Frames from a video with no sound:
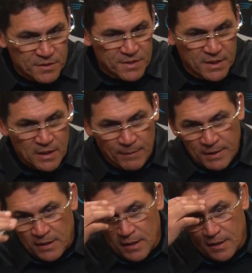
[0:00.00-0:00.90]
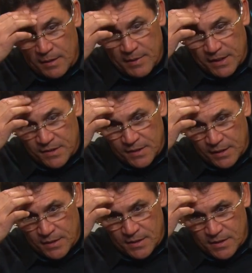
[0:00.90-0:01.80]
We'll see. I mean, the biggest
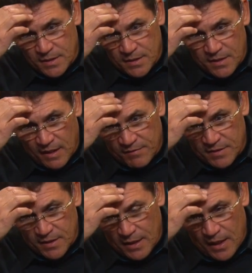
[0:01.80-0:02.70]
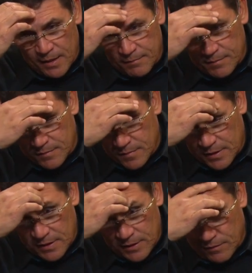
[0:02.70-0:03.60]
thing is obviously
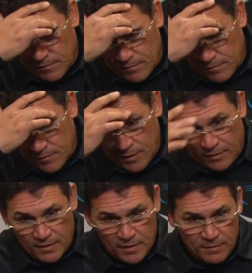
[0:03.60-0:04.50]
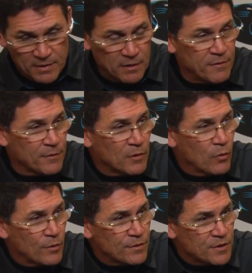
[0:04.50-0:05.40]
Khalil, you know, in the middle of third
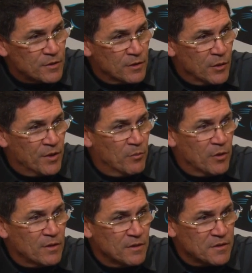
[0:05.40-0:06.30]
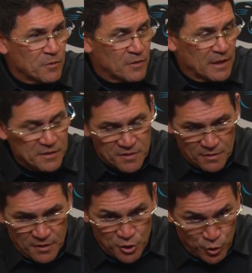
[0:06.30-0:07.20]
quarter, just couldn't go anymore. So we
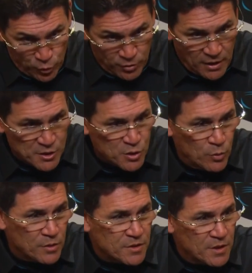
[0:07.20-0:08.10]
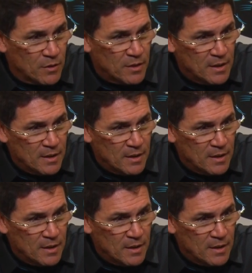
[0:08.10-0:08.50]
got a shoulder got sore, so